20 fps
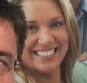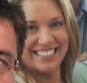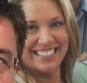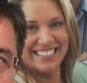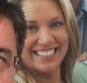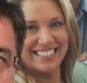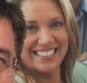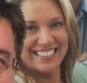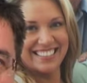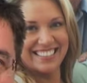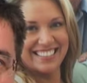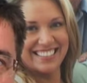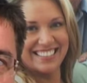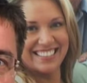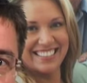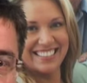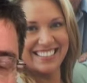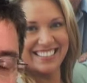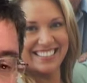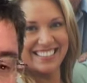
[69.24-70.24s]

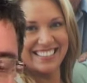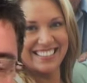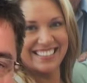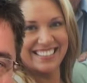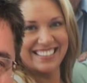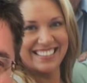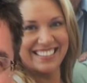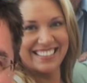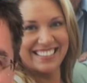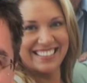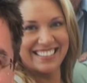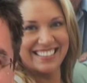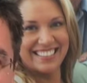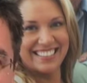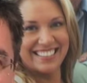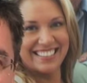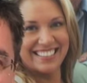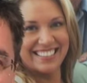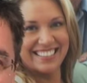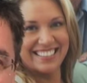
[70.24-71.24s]

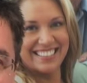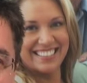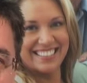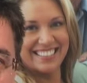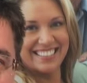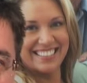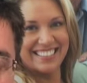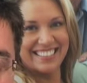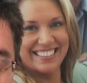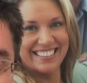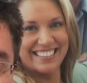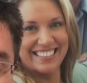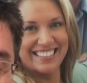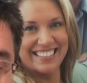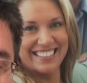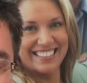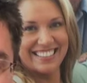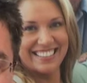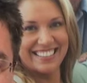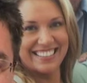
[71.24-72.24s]

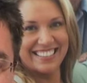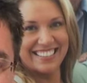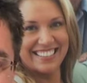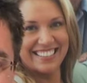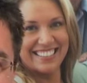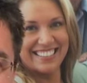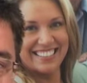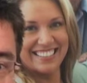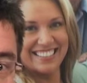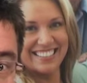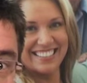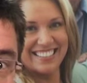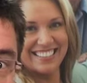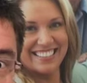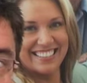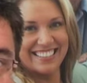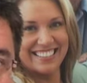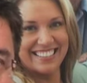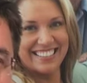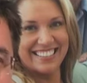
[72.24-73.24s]

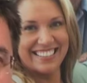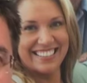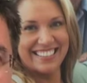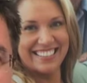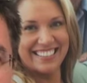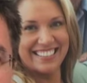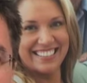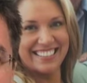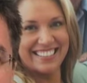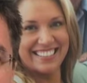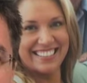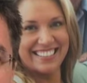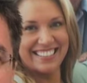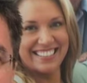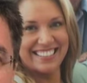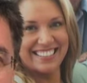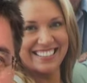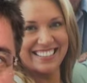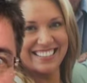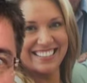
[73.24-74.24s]

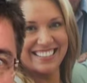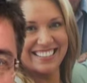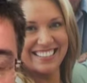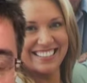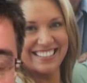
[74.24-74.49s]
This person isn't speaking.